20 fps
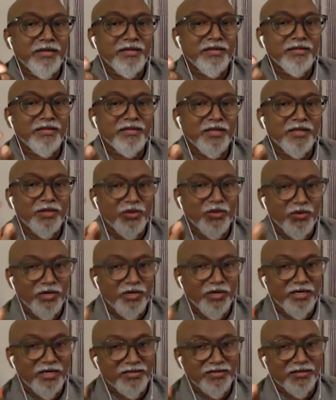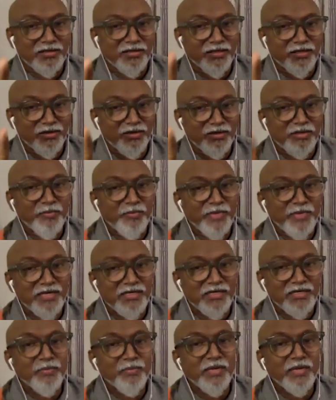the curator, you know, the
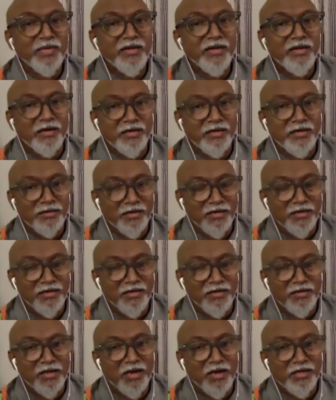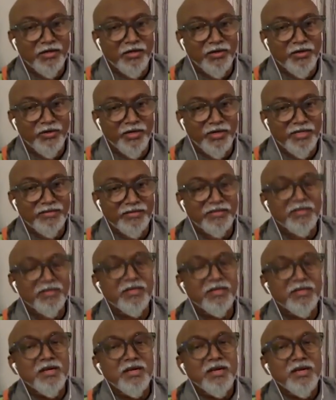picked up by art, art curator.
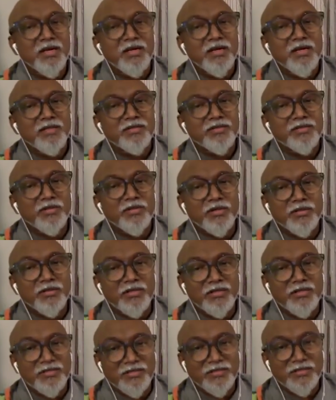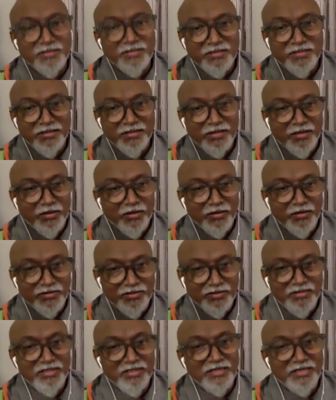So this is
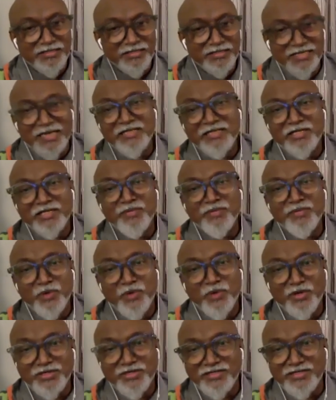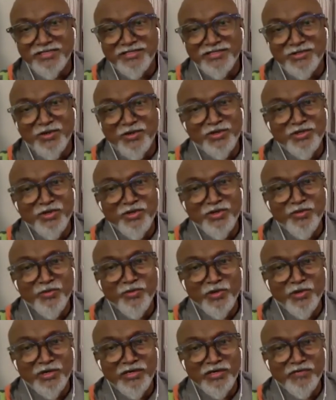also that selection process is also
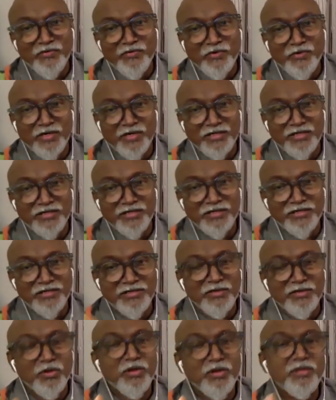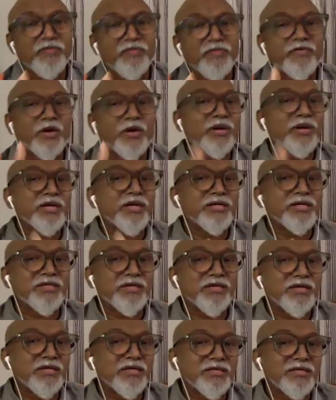important for us. It is not the
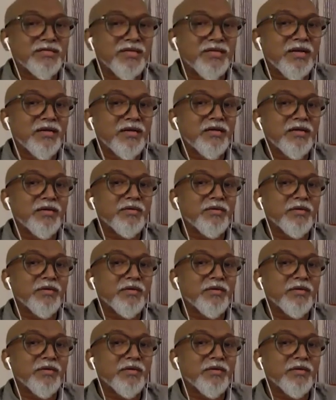foundation decided,